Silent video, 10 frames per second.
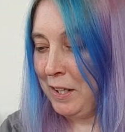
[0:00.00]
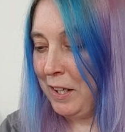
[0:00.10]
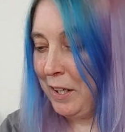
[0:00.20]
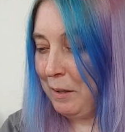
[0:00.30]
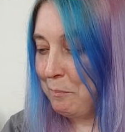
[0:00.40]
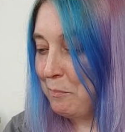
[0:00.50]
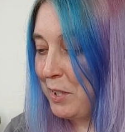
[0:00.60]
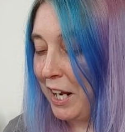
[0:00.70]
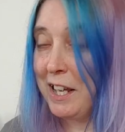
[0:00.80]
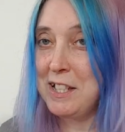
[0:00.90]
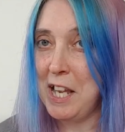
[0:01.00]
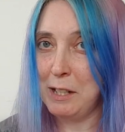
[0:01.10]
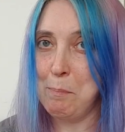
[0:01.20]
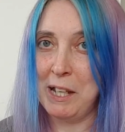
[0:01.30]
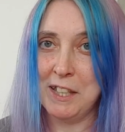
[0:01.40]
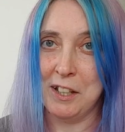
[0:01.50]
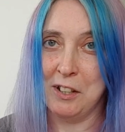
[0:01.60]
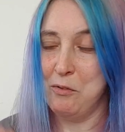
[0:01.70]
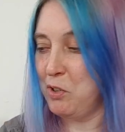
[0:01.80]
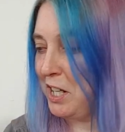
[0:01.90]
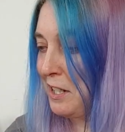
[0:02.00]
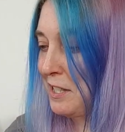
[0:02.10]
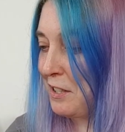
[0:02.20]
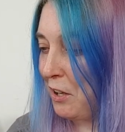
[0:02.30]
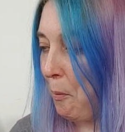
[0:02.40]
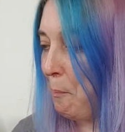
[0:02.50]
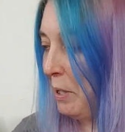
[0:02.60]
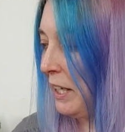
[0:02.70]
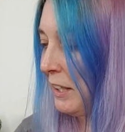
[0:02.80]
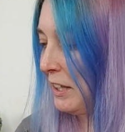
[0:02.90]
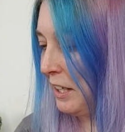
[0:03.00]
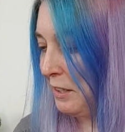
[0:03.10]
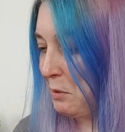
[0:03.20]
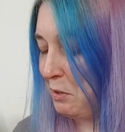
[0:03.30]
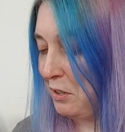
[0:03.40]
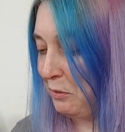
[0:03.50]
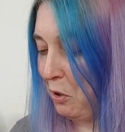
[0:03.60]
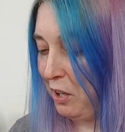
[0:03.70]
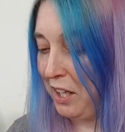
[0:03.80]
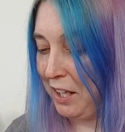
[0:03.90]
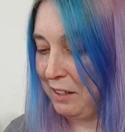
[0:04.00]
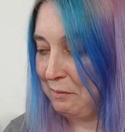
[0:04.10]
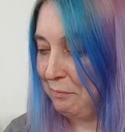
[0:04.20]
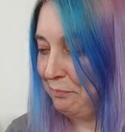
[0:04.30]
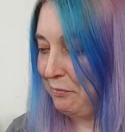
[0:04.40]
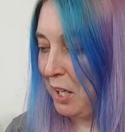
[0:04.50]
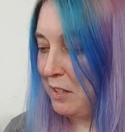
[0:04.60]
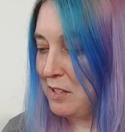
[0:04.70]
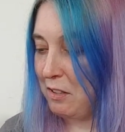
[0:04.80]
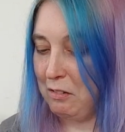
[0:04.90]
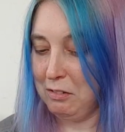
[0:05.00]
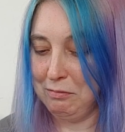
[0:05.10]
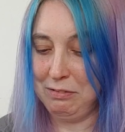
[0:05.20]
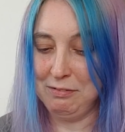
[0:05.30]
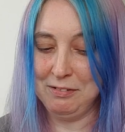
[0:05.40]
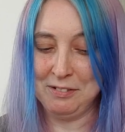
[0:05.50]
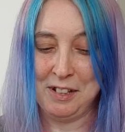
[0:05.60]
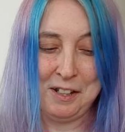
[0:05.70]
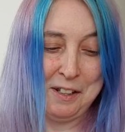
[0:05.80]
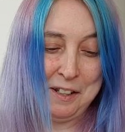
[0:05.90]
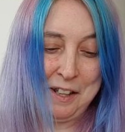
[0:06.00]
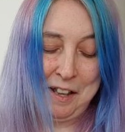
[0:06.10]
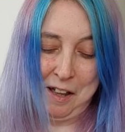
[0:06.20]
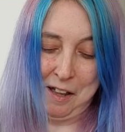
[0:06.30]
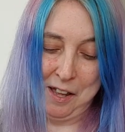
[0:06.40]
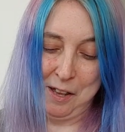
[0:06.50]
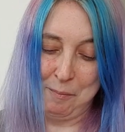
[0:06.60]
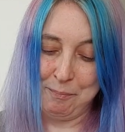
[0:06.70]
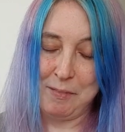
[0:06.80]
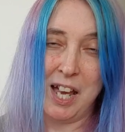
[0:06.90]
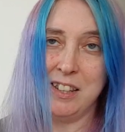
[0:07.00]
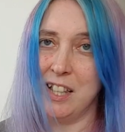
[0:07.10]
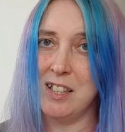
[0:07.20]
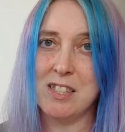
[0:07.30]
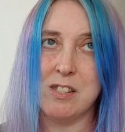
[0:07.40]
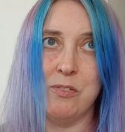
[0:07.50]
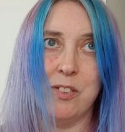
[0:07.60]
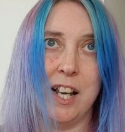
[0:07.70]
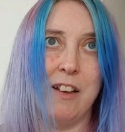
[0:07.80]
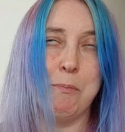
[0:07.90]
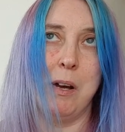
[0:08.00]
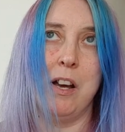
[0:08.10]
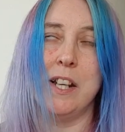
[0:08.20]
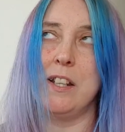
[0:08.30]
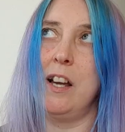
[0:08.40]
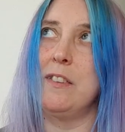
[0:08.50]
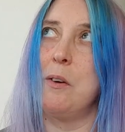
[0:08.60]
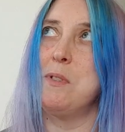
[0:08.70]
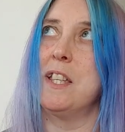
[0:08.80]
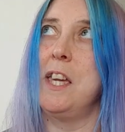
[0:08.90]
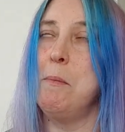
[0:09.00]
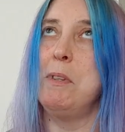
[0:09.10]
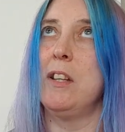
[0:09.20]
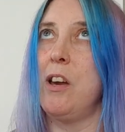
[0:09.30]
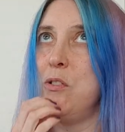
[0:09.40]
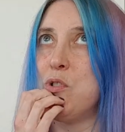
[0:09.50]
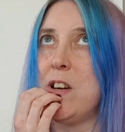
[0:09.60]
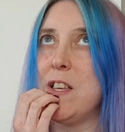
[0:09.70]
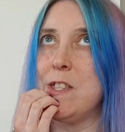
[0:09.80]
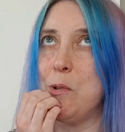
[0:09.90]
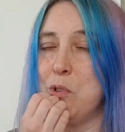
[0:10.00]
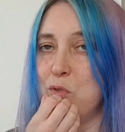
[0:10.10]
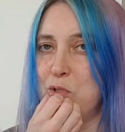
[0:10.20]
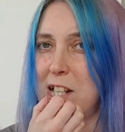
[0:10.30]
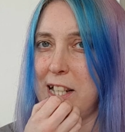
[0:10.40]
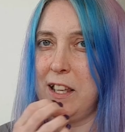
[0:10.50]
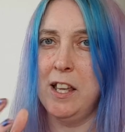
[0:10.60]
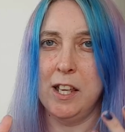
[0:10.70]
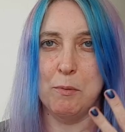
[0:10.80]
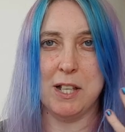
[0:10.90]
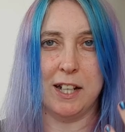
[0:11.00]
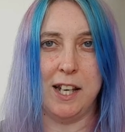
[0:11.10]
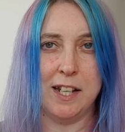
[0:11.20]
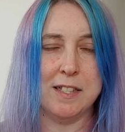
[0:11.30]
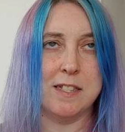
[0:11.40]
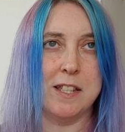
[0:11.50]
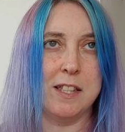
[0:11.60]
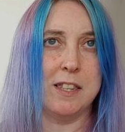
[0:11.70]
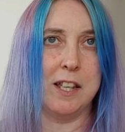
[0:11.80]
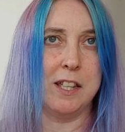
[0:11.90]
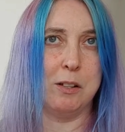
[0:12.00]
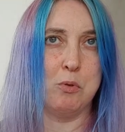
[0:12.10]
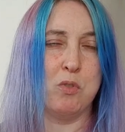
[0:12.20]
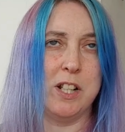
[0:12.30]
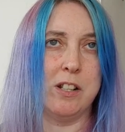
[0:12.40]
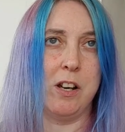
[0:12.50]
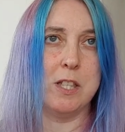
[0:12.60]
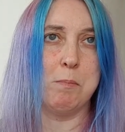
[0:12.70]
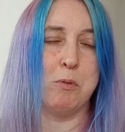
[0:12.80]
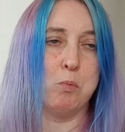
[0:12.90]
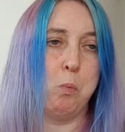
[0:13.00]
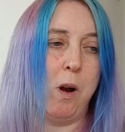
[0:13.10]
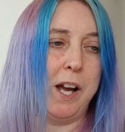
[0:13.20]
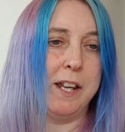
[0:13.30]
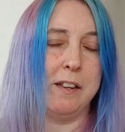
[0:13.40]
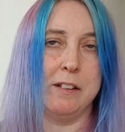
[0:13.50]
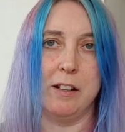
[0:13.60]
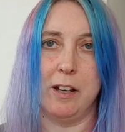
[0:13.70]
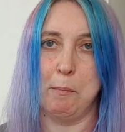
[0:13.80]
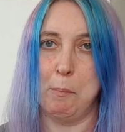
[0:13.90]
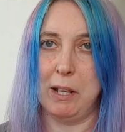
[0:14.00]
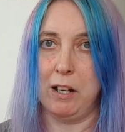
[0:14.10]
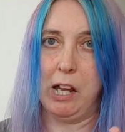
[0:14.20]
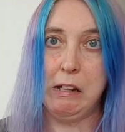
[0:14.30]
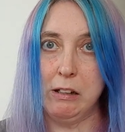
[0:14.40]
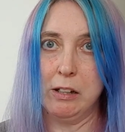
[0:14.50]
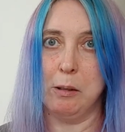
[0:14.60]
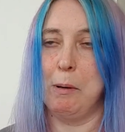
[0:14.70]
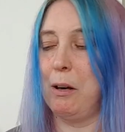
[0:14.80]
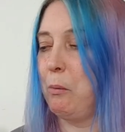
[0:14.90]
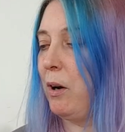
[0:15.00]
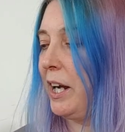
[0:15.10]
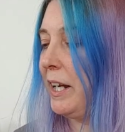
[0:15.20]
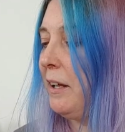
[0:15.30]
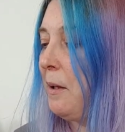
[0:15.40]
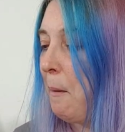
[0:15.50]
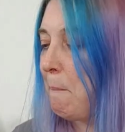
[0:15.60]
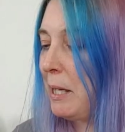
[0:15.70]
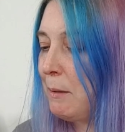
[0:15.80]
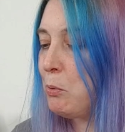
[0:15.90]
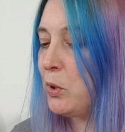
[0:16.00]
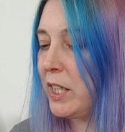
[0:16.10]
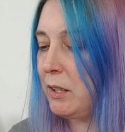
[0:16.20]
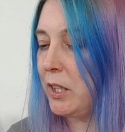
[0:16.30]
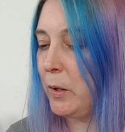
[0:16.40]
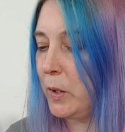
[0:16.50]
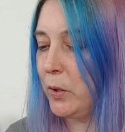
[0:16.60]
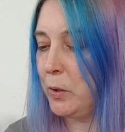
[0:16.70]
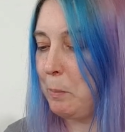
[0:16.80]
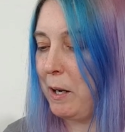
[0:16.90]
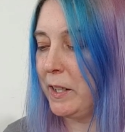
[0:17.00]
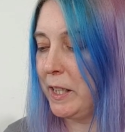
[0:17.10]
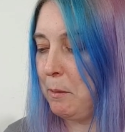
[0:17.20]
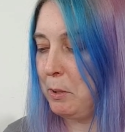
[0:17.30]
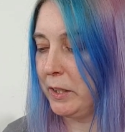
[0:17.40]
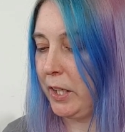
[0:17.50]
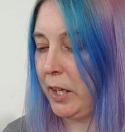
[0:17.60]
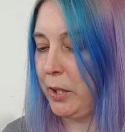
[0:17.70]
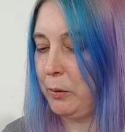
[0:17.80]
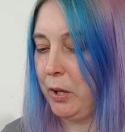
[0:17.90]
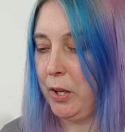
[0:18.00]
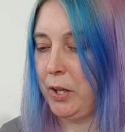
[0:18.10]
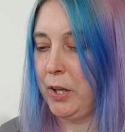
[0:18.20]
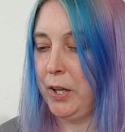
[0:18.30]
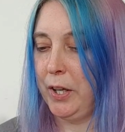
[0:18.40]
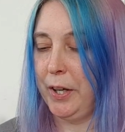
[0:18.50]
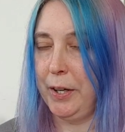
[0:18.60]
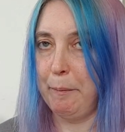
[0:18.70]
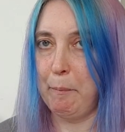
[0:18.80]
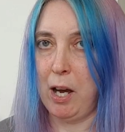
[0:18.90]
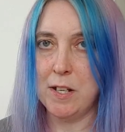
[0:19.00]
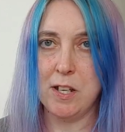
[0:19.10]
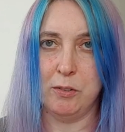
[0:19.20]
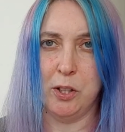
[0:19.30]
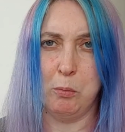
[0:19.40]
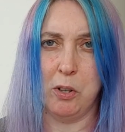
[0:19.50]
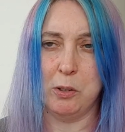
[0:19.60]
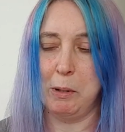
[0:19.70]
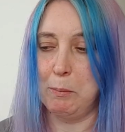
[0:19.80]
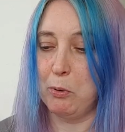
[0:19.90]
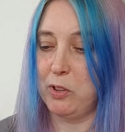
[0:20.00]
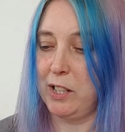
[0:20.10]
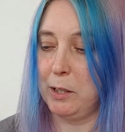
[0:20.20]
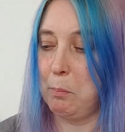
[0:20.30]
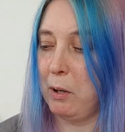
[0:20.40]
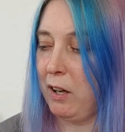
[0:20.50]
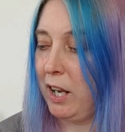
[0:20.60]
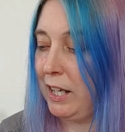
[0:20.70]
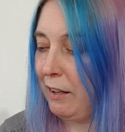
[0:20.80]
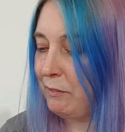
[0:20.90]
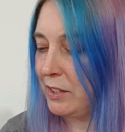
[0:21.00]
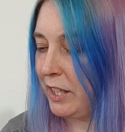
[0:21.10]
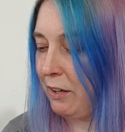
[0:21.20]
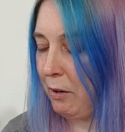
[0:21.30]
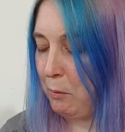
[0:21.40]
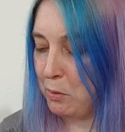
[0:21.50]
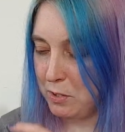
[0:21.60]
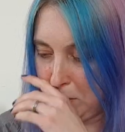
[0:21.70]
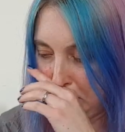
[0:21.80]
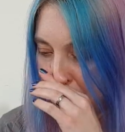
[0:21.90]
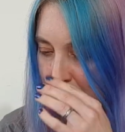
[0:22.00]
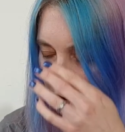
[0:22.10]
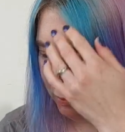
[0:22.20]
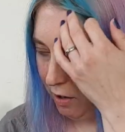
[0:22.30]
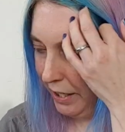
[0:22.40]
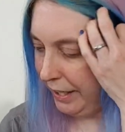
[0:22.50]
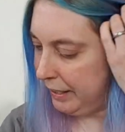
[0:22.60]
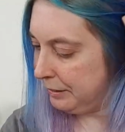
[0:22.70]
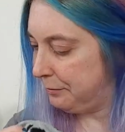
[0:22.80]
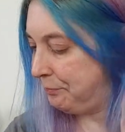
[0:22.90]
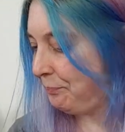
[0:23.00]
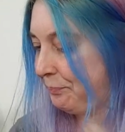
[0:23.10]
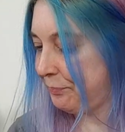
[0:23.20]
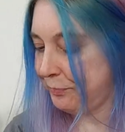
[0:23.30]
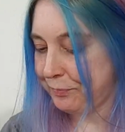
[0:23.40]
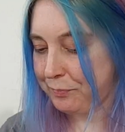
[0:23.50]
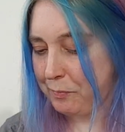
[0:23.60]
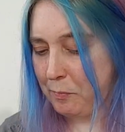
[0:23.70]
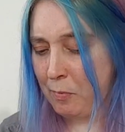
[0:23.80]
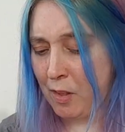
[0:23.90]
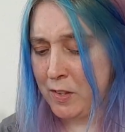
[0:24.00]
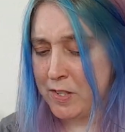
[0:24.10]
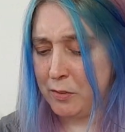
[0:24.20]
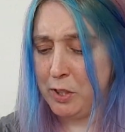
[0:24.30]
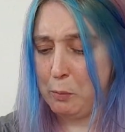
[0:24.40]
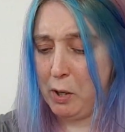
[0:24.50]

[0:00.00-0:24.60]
yeah, Ted Baker and Reese are the big things which I've got here. So, and then there's stuff I left behind. There was a Kim and Co dress that was really, it was like a lacy thing. It was really nice, but it was white, and I'm a bit like, about white. People keep going on about Kim and Co. I don't know what other people think, but I left it there. I wasn't ready to try it. There's only